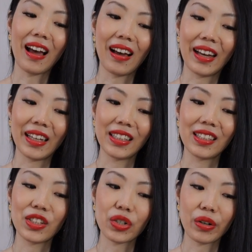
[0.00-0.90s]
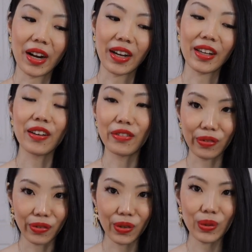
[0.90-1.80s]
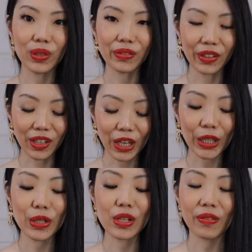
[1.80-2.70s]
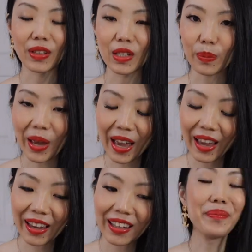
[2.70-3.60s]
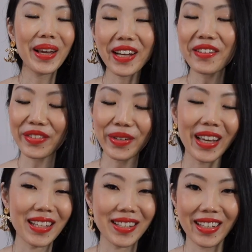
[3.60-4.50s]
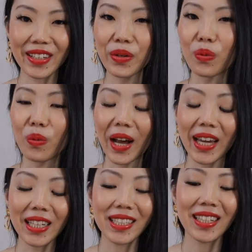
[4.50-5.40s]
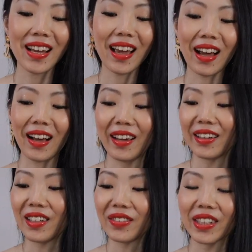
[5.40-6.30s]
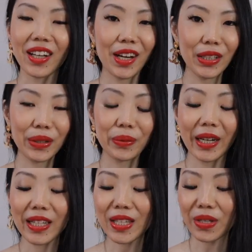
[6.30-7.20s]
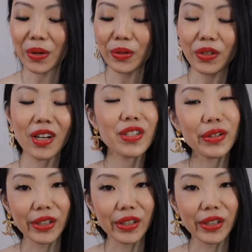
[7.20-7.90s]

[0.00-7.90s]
I did try a few different colors of this bag. Many of you guessed it right and even the color right, so you guys are